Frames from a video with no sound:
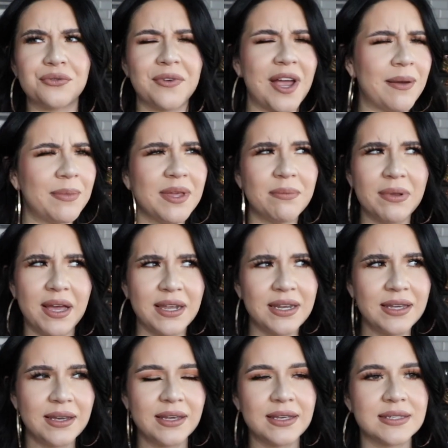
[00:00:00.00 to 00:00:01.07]
family
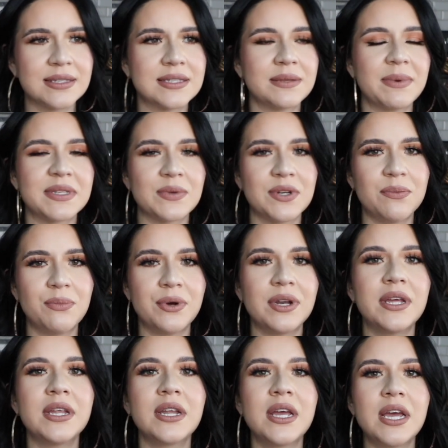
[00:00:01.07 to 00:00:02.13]
planning, I guess is the best way to put
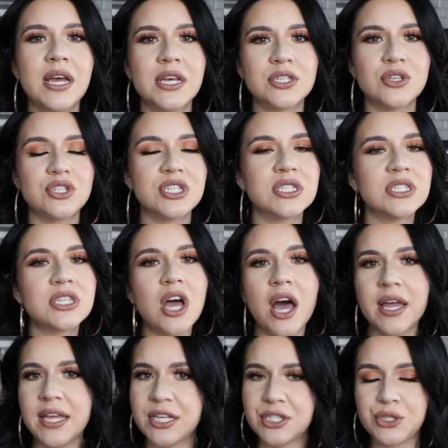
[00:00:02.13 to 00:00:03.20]
it. So she's
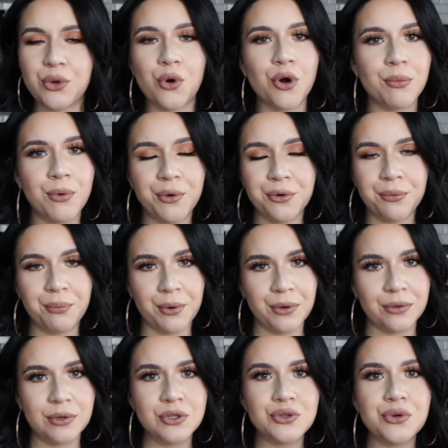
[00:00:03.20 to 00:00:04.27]
not into hormonal
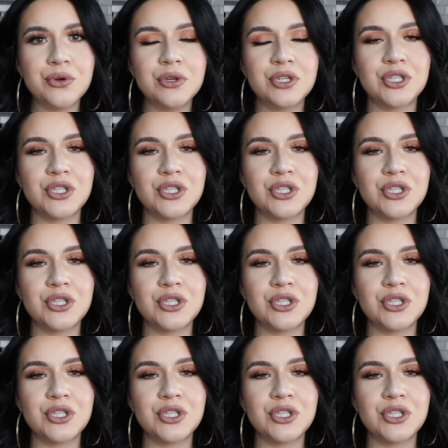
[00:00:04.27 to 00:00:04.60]
birth control.